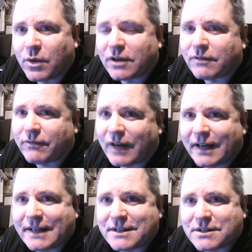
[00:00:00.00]
we'll
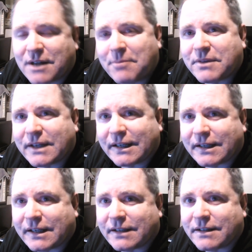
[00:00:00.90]
find
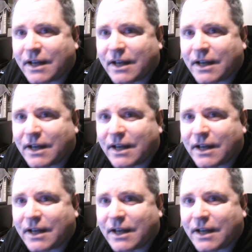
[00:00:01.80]
something in